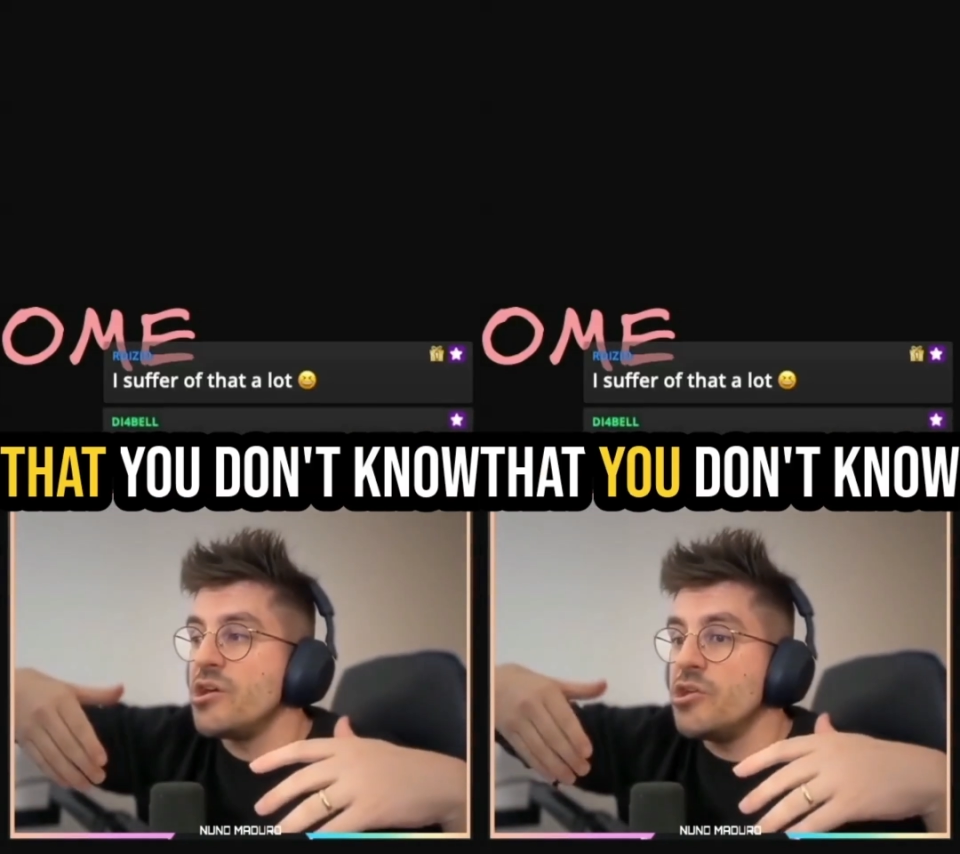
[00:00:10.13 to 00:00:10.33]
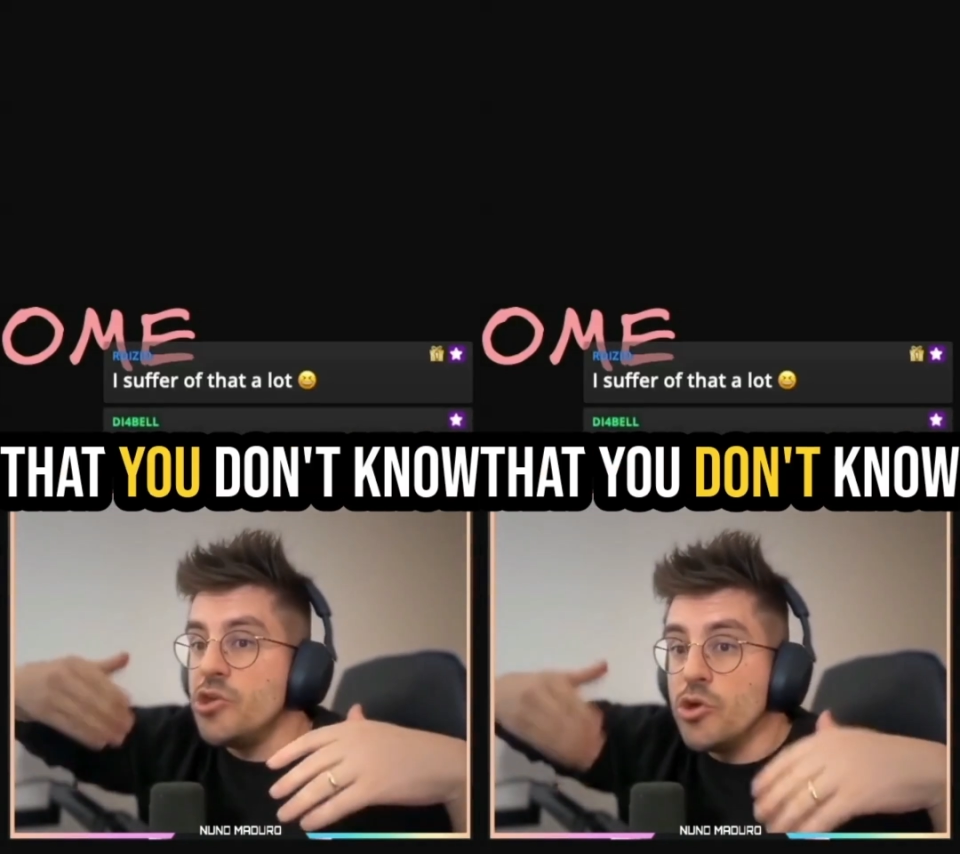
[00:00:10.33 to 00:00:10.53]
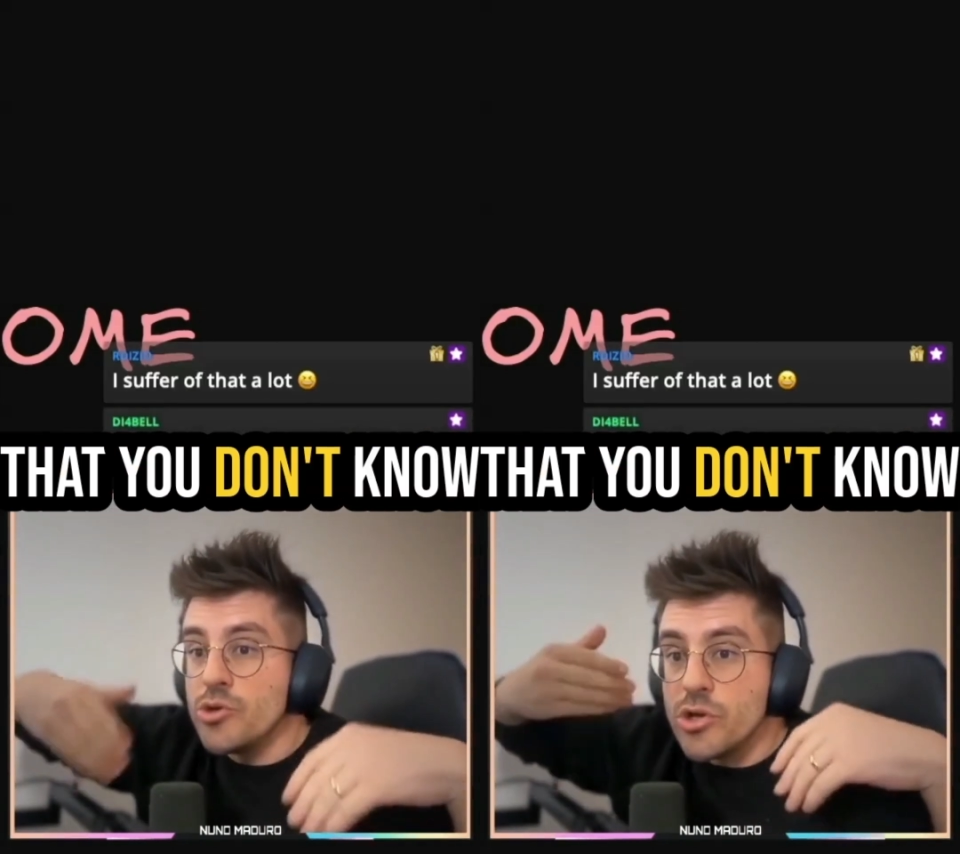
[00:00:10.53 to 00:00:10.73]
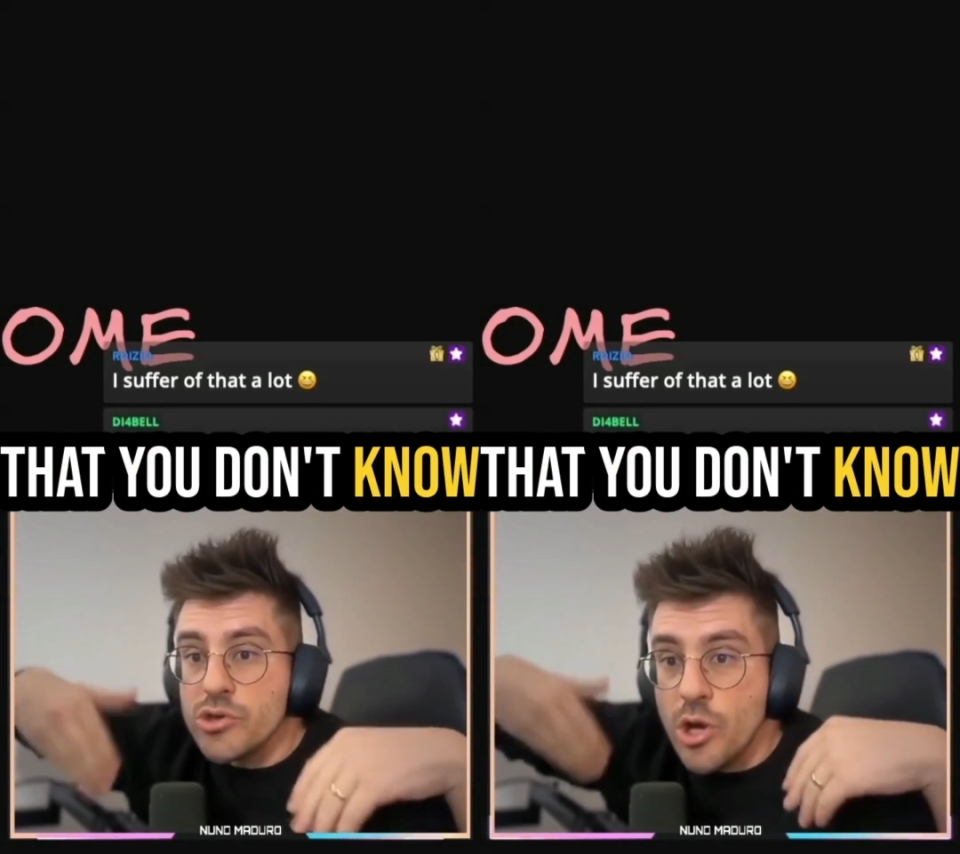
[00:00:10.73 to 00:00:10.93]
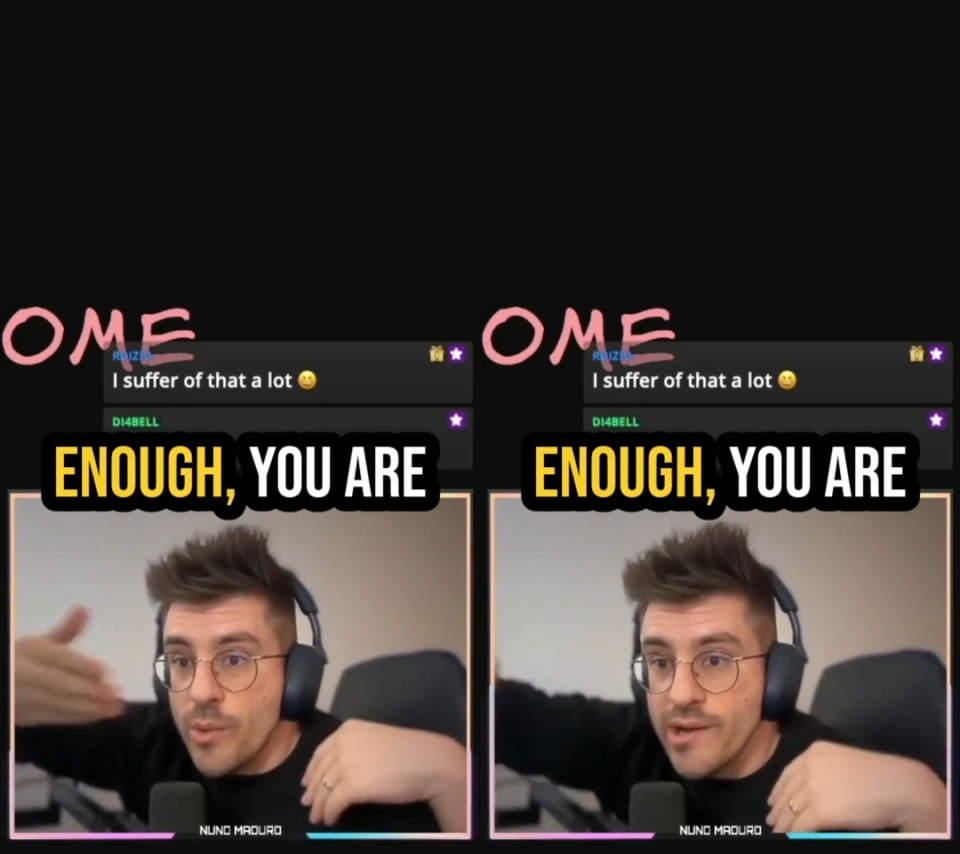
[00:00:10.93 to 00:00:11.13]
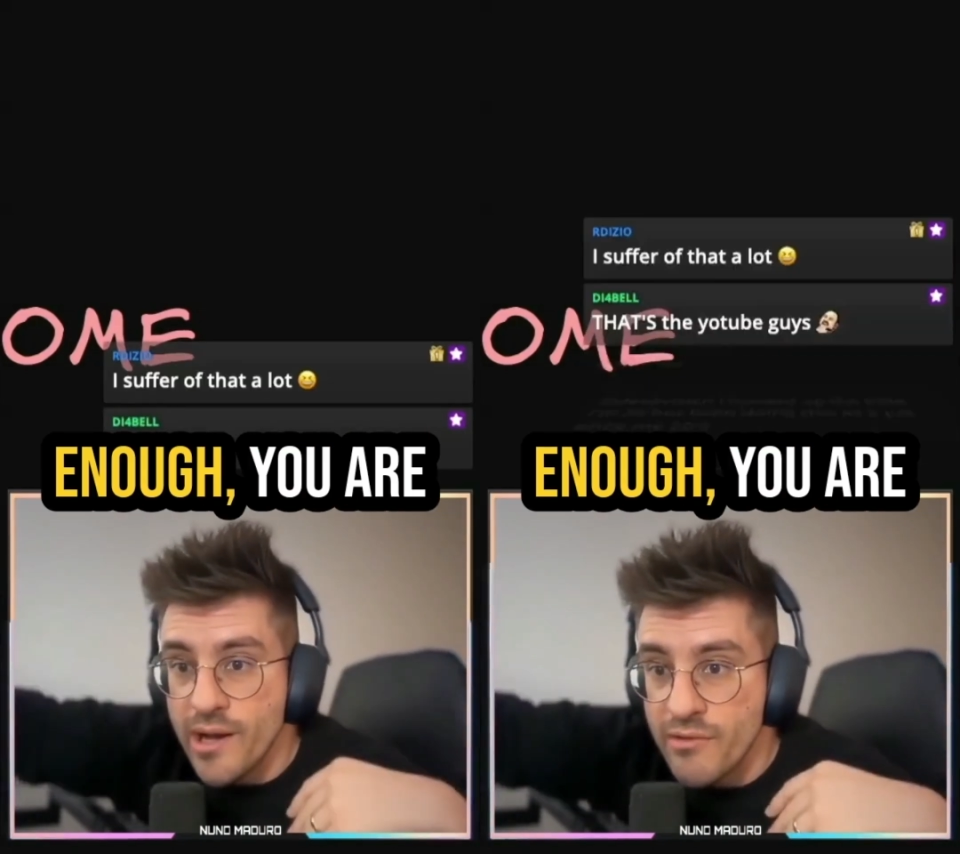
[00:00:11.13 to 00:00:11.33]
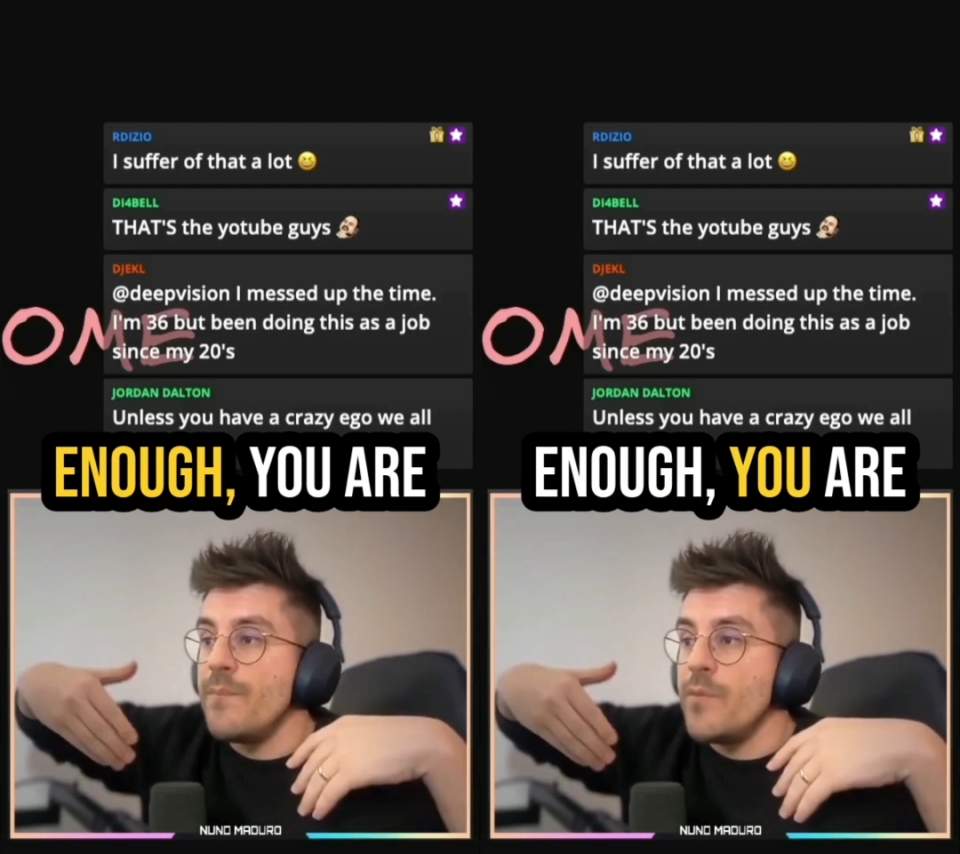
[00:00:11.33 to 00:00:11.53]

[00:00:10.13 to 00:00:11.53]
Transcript: you don't know enough,